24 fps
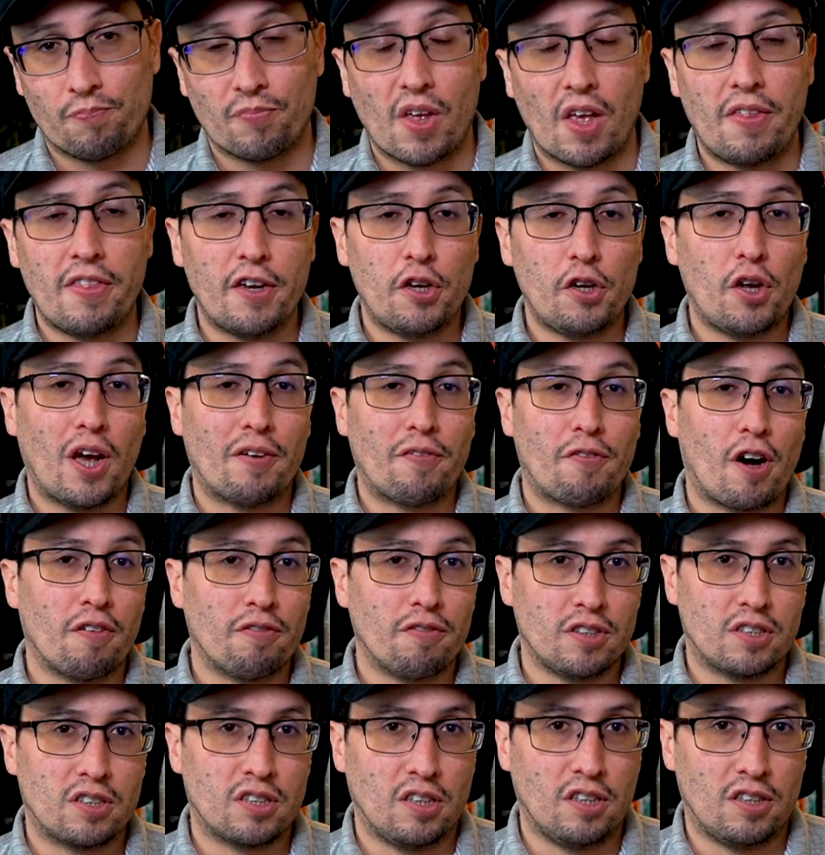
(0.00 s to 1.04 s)
And then you have
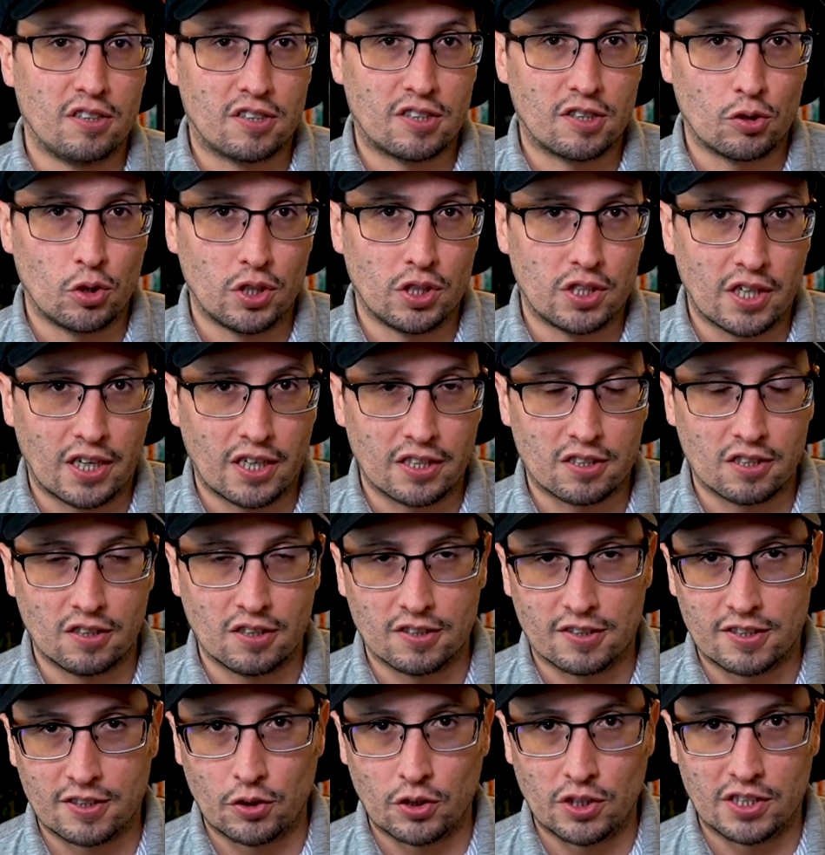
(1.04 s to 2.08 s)
obviously the Series S and the
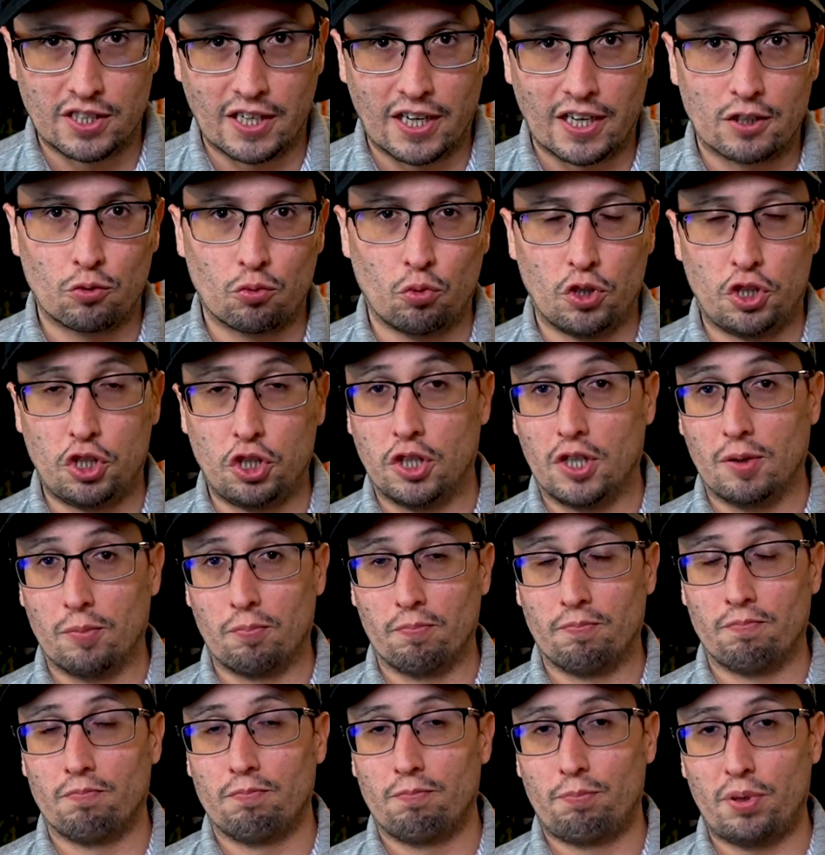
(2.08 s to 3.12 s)
Series X, which you
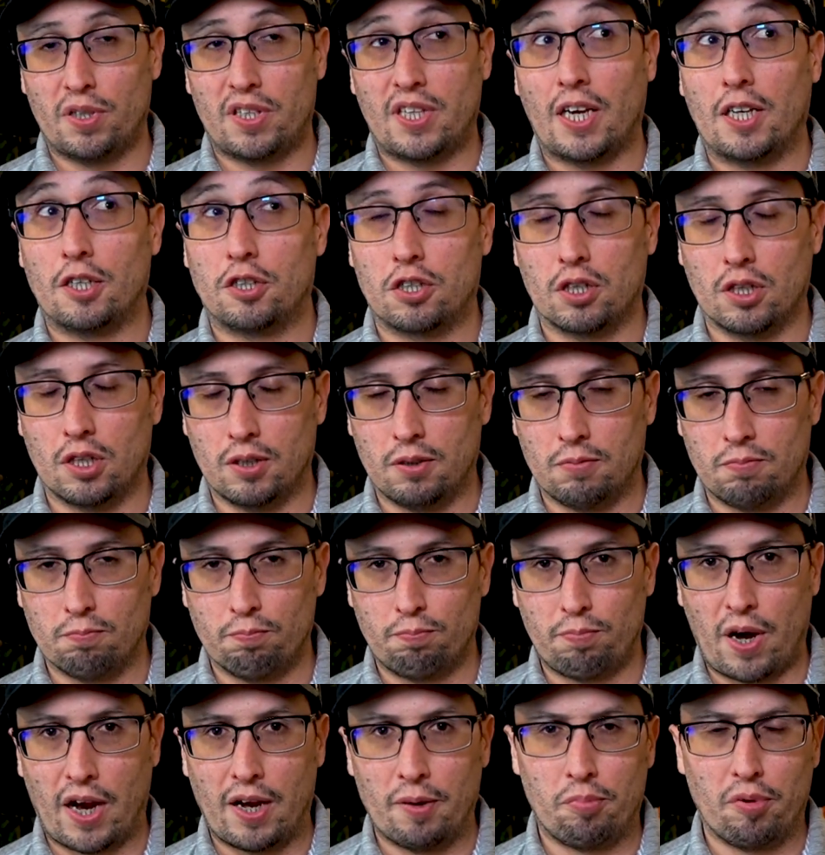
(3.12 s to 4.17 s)
can potentially
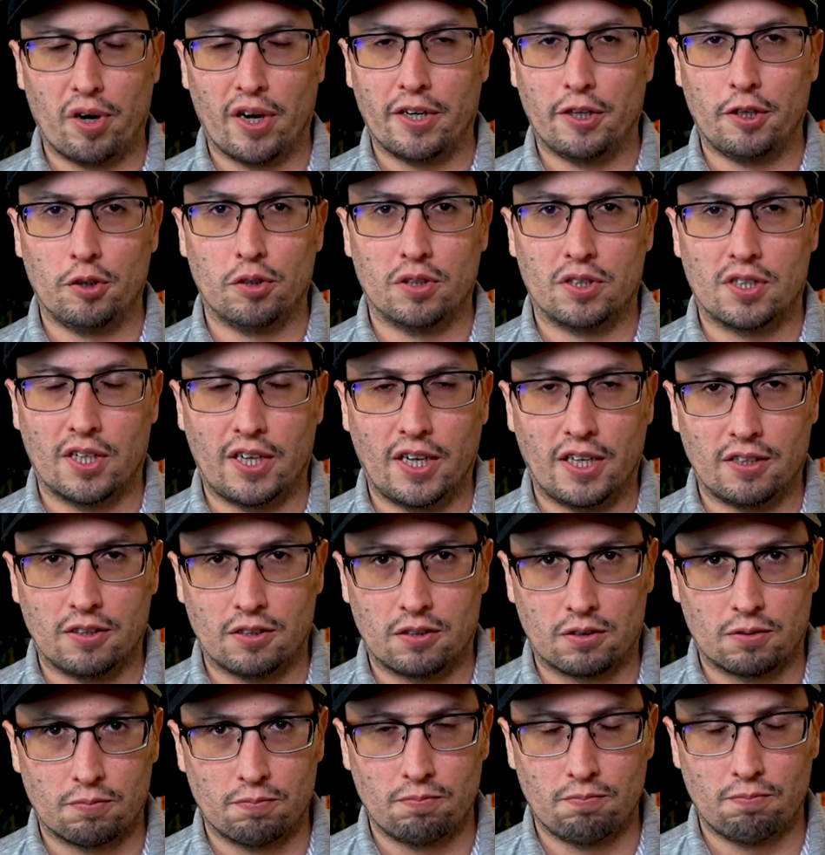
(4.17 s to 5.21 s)
buy brand new in
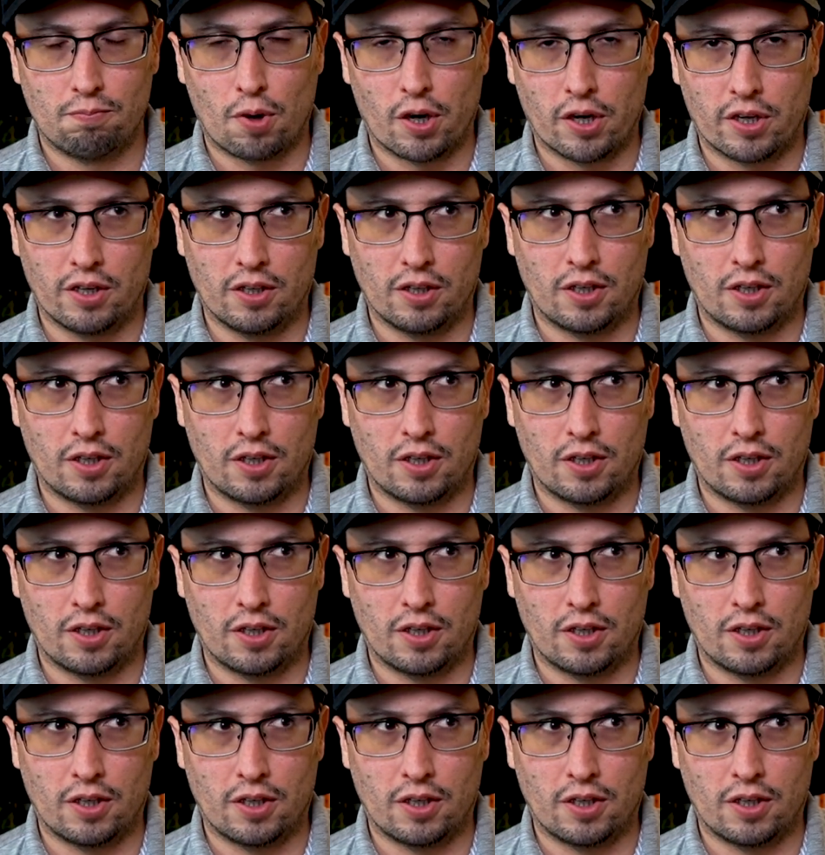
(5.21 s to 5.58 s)
today's market